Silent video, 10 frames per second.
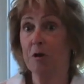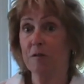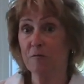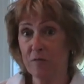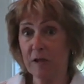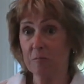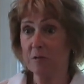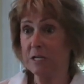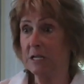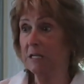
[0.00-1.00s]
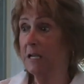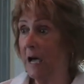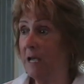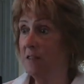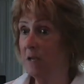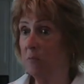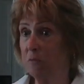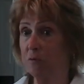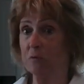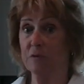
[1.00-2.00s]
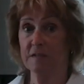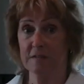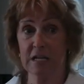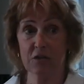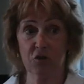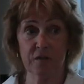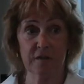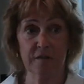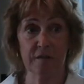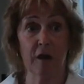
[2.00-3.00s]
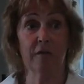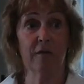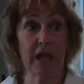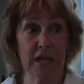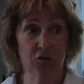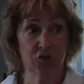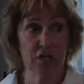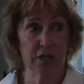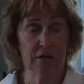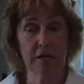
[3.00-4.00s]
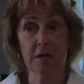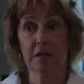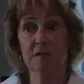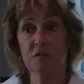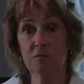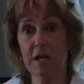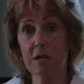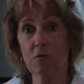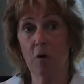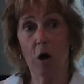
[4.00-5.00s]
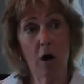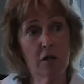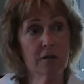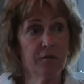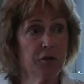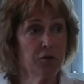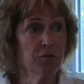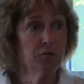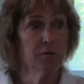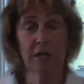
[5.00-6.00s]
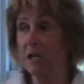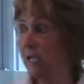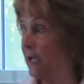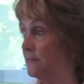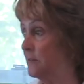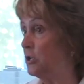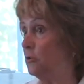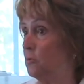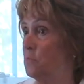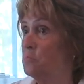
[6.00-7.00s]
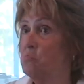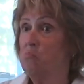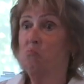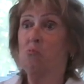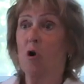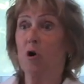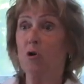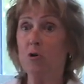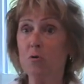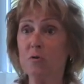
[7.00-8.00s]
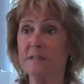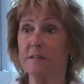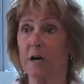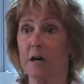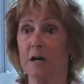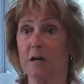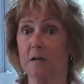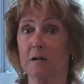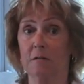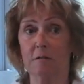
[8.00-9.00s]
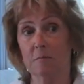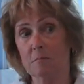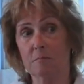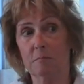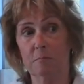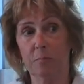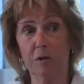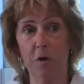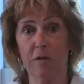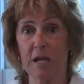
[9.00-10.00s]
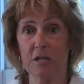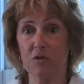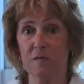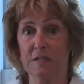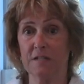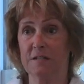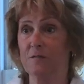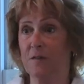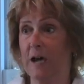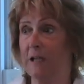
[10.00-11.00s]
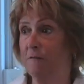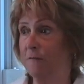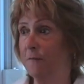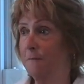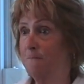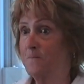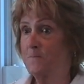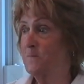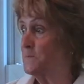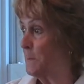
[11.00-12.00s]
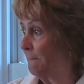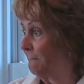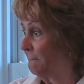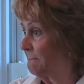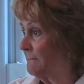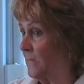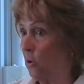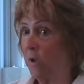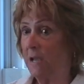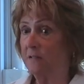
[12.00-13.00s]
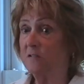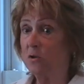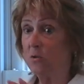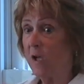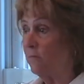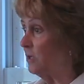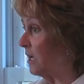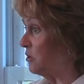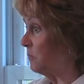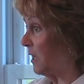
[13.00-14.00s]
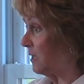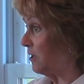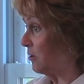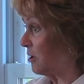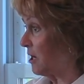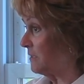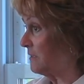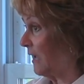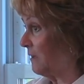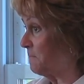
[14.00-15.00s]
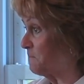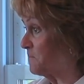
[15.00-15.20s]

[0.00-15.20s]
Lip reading: the family guide them through the stages of aging. So now, all of you, can I ask you, who's below the age of 65. Okay, so you haven't got your Medicare cards yet.